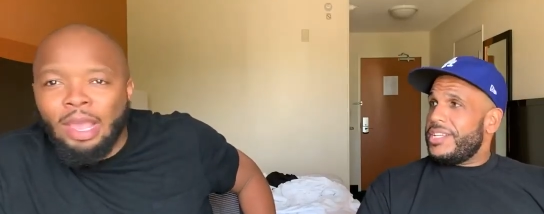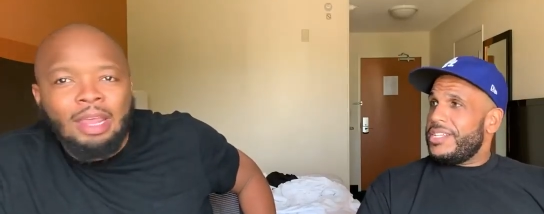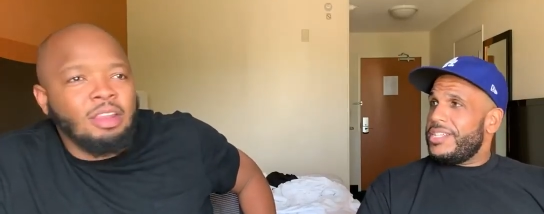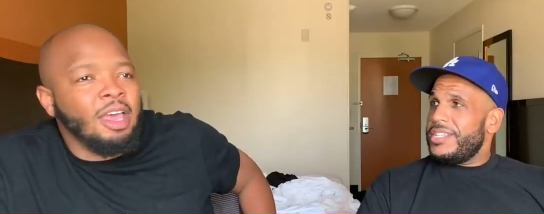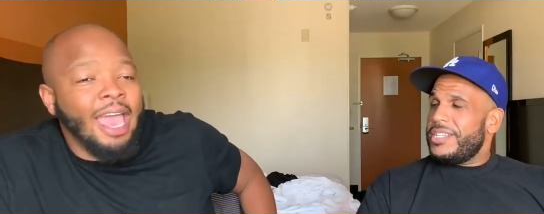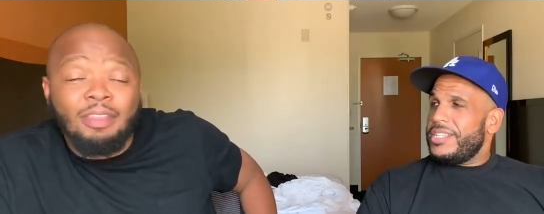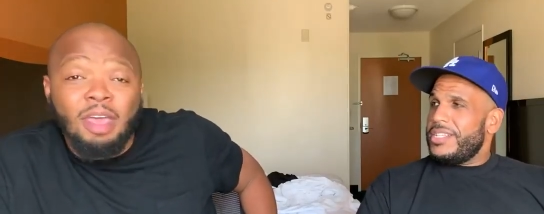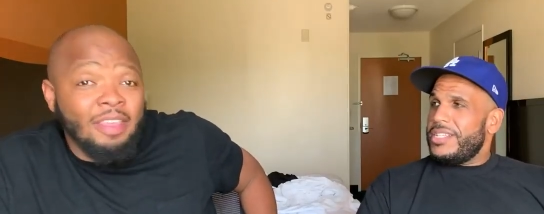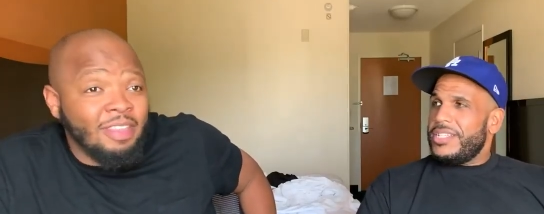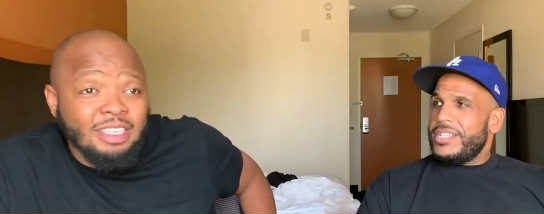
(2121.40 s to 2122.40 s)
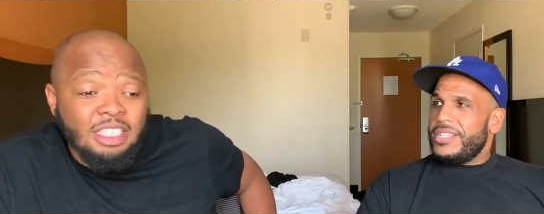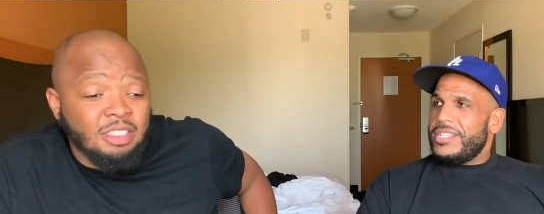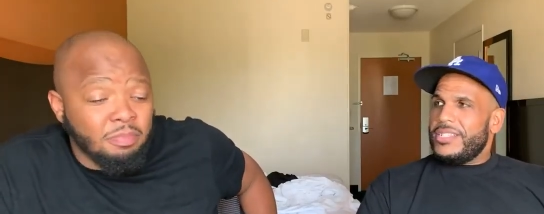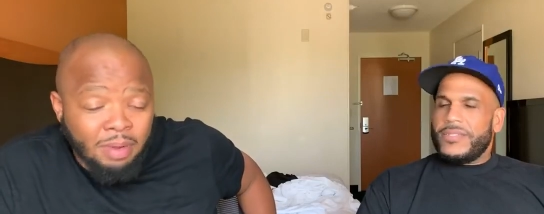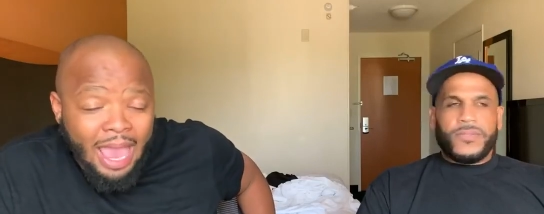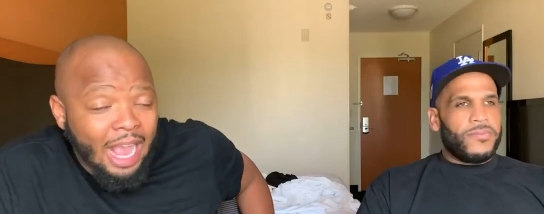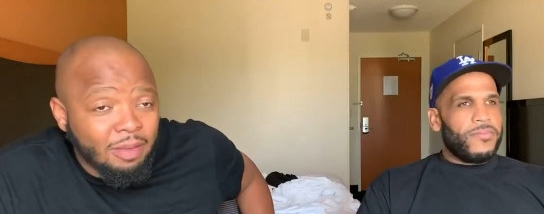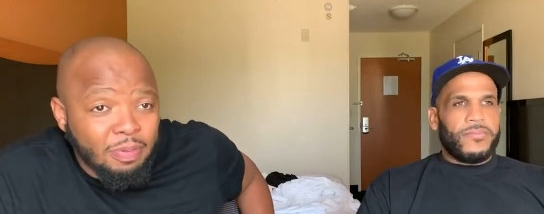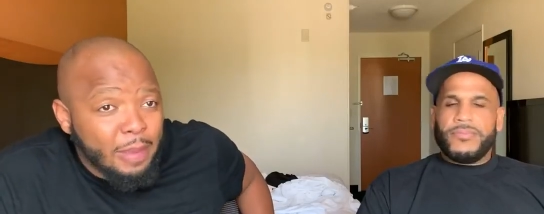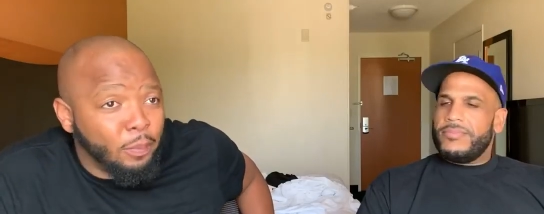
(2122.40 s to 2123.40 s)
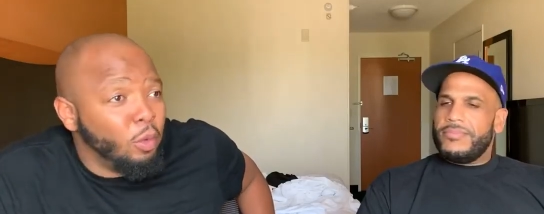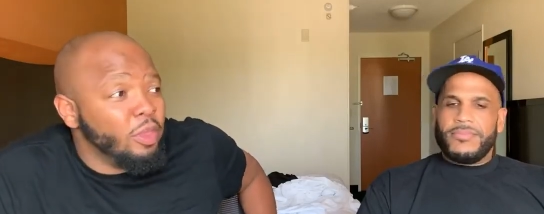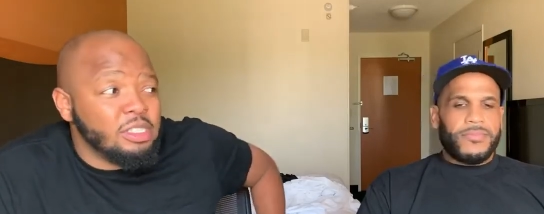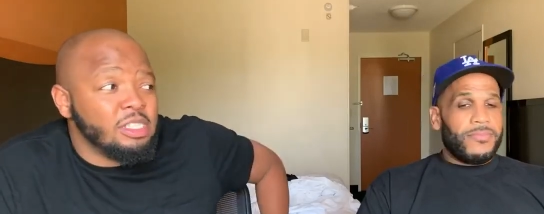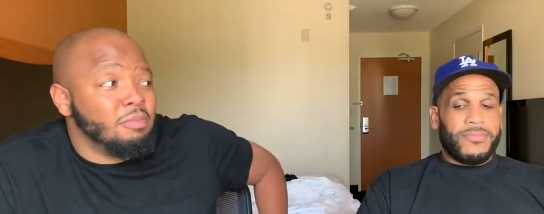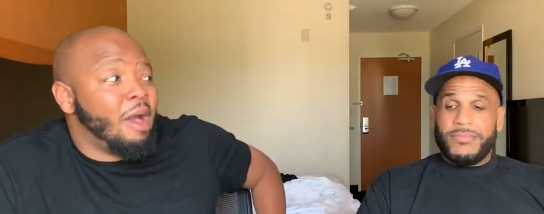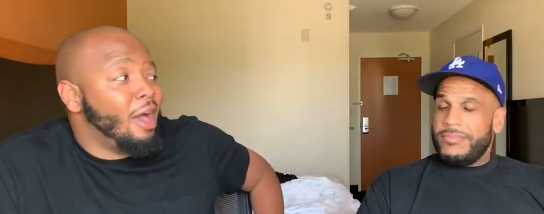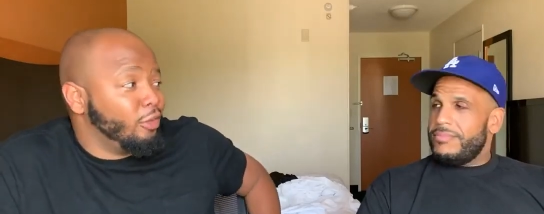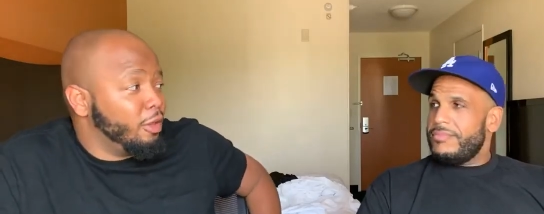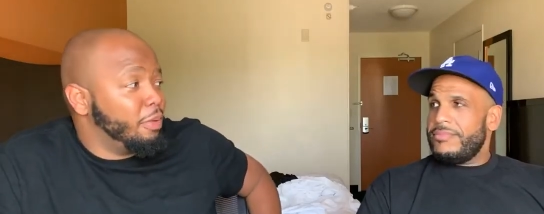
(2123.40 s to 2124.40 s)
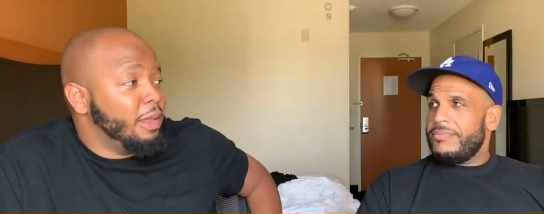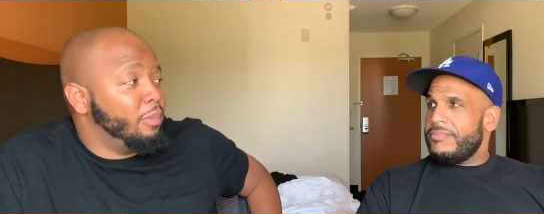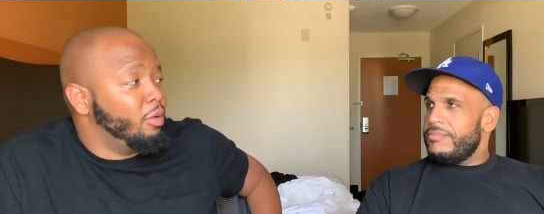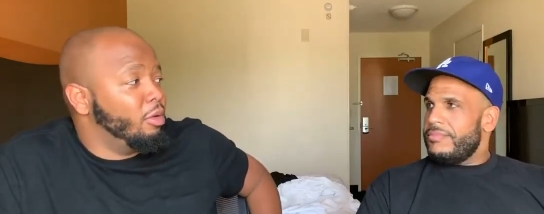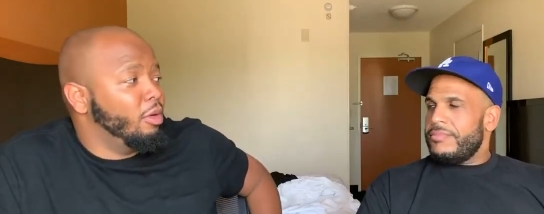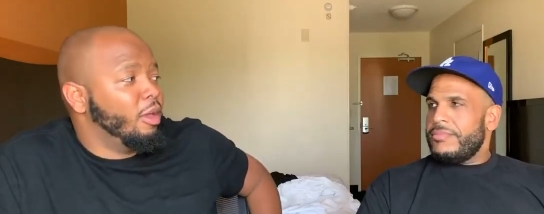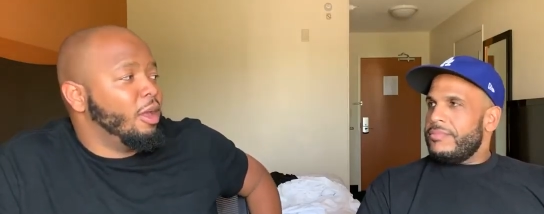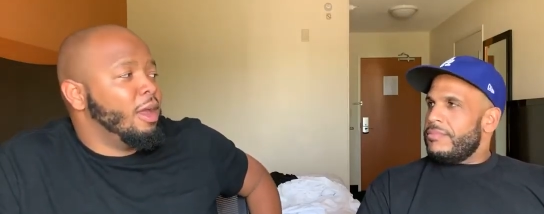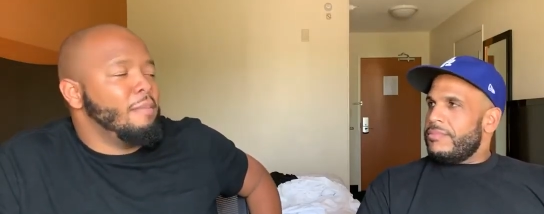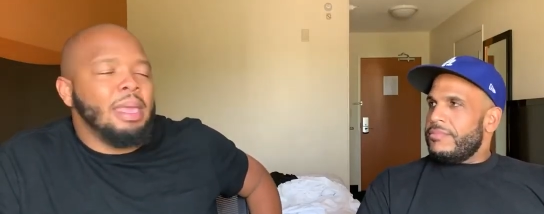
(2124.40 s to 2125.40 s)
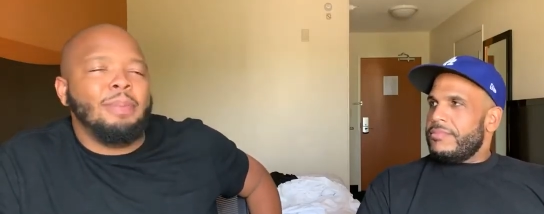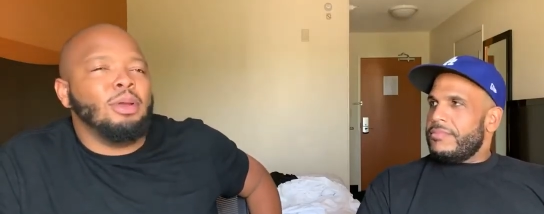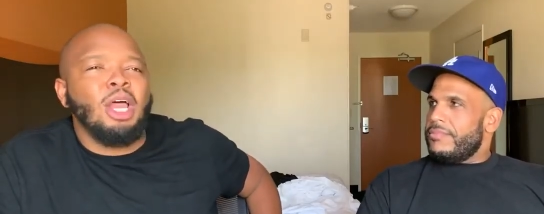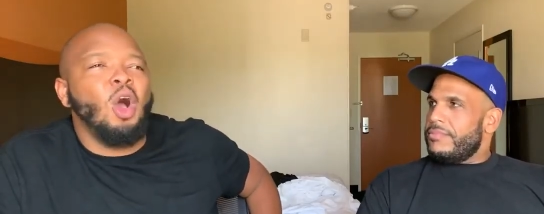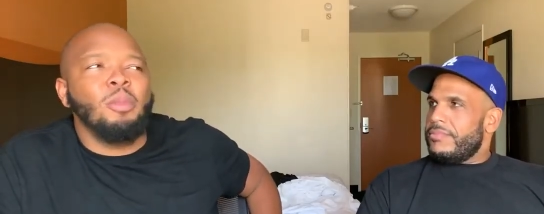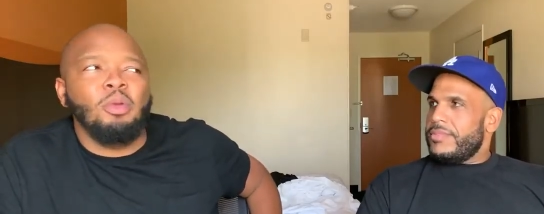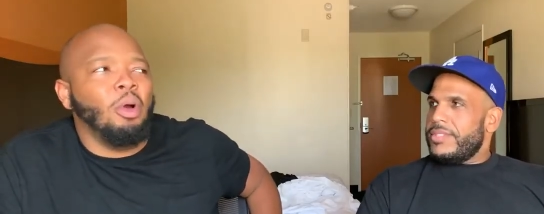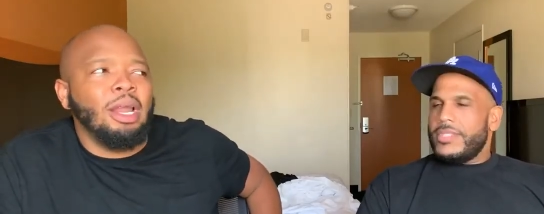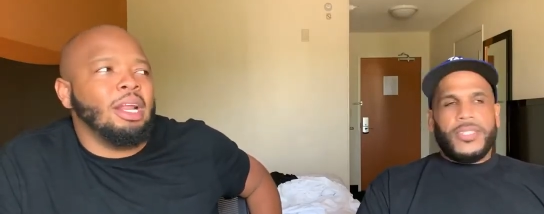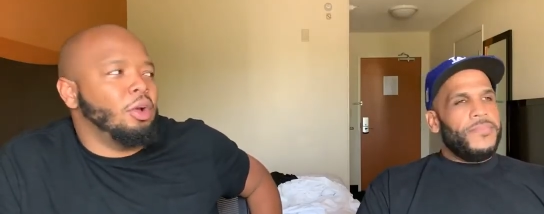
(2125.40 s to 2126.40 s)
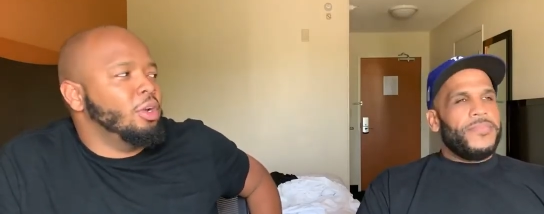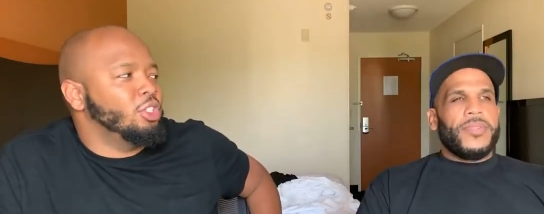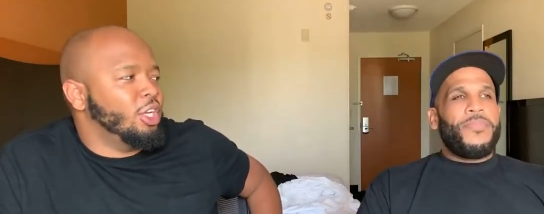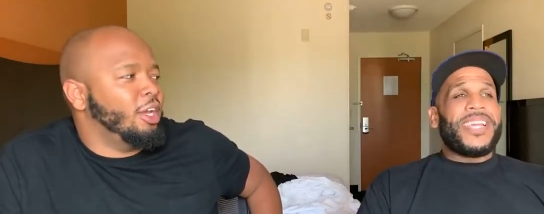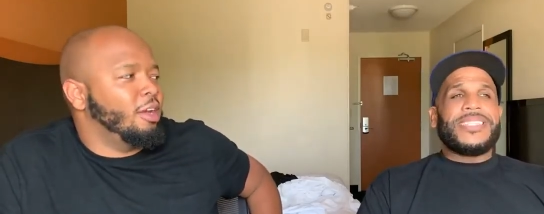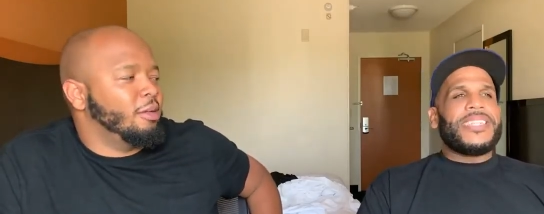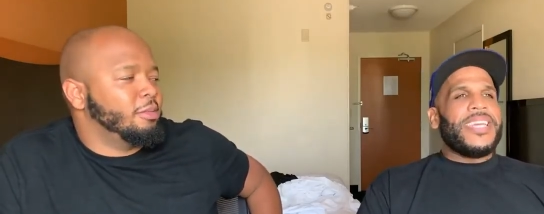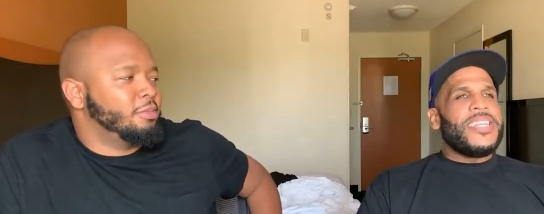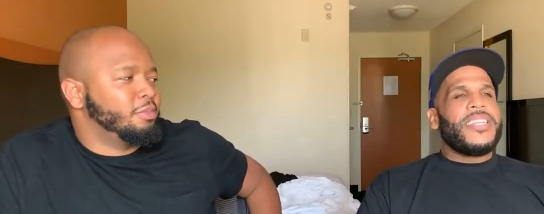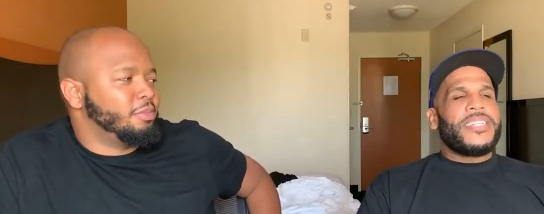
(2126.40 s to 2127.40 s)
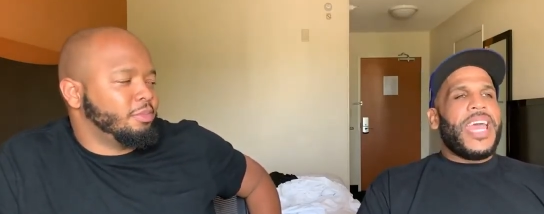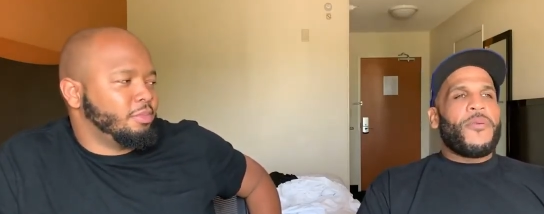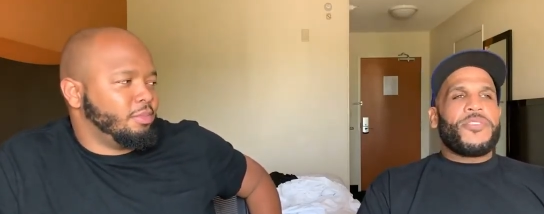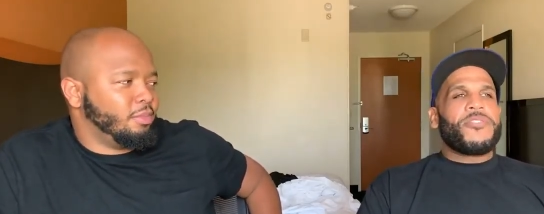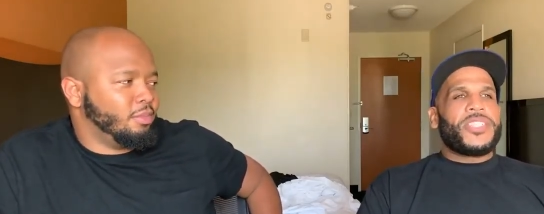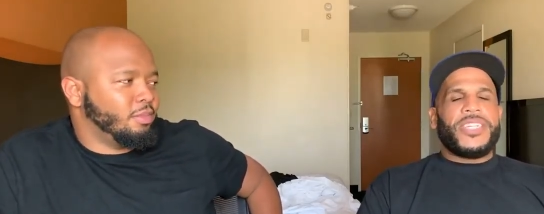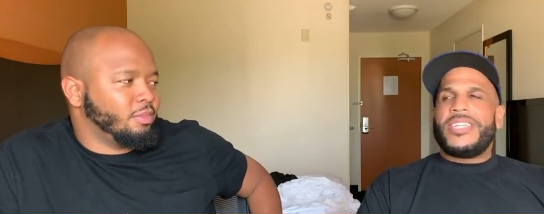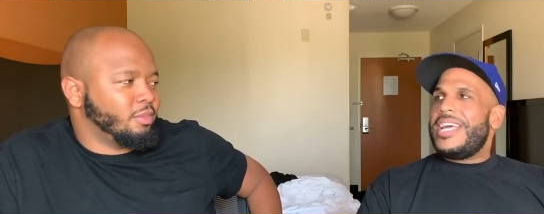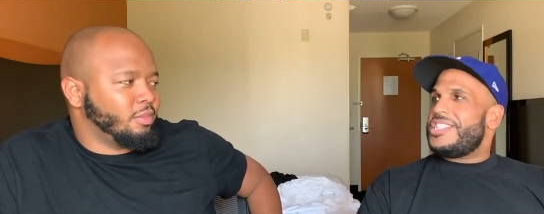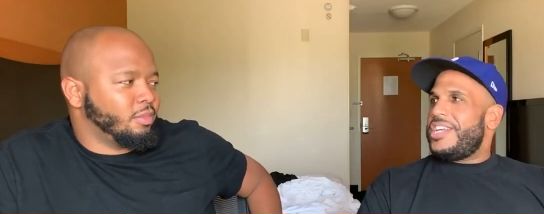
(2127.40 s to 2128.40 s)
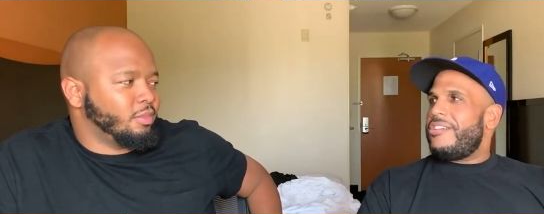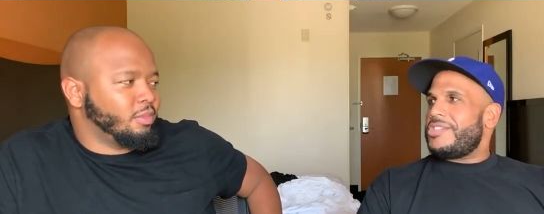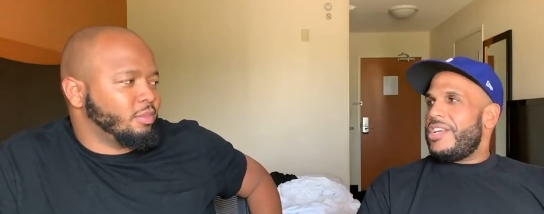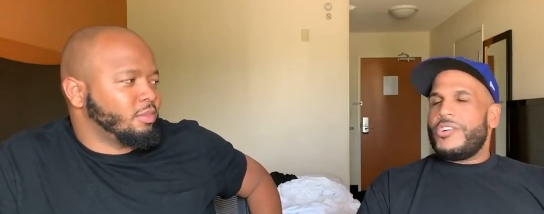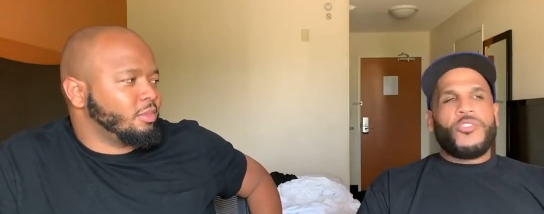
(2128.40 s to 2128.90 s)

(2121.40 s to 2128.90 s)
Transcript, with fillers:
Speaker 1: And the, and the, and this is black people. This is mafia people. People don't be wanting to go to jail because at the end
Speaker 2: of the day, when you're sitting in that jail cell